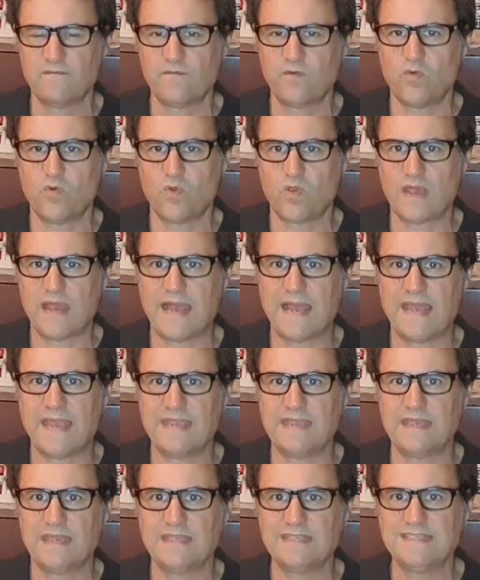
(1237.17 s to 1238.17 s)
for
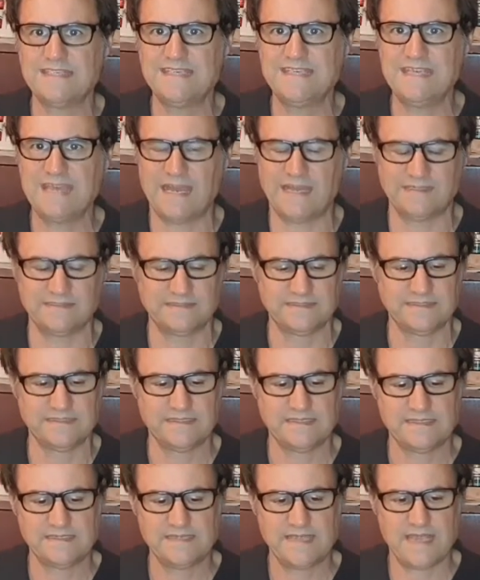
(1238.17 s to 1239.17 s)
a year.
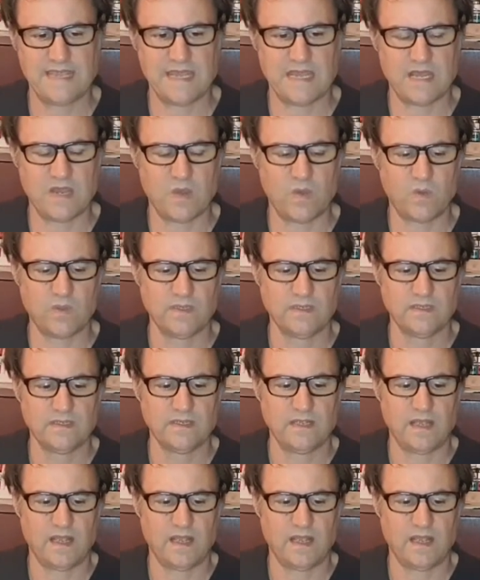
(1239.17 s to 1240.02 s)
Now,